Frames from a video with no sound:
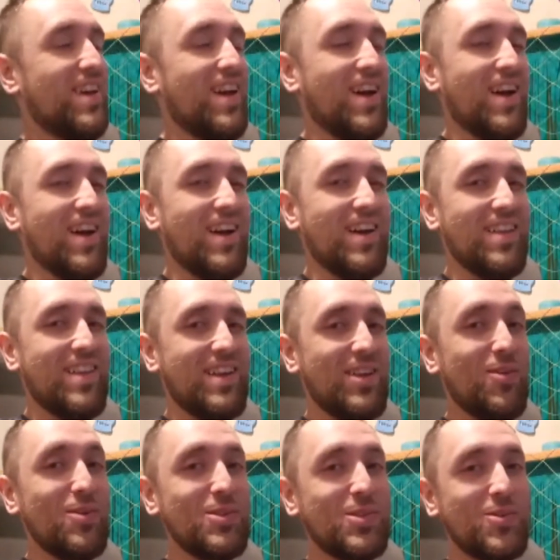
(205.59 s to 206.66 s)
that
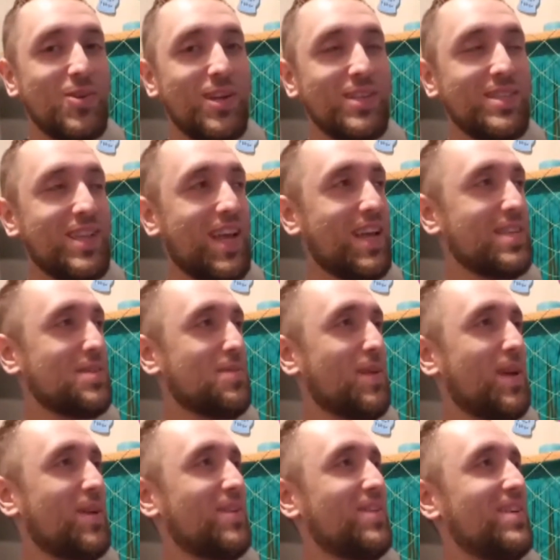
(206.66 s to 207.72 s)
he always corrects Kaz
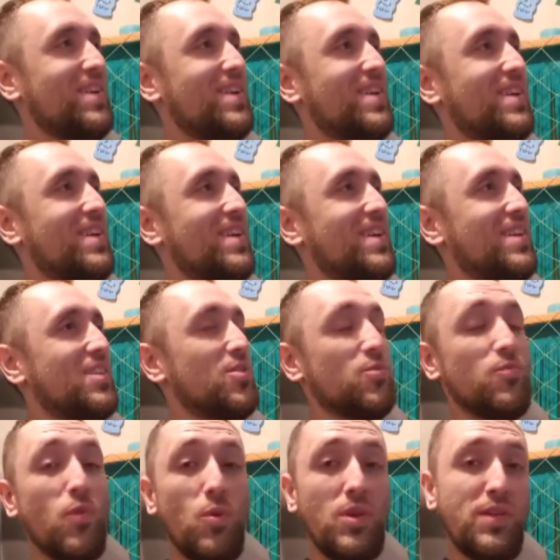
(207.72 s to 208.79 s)
about, you're
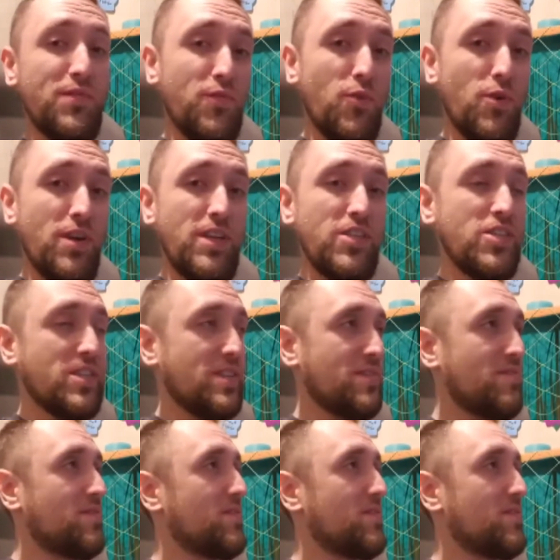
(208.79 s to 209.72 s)
rolling for initiative.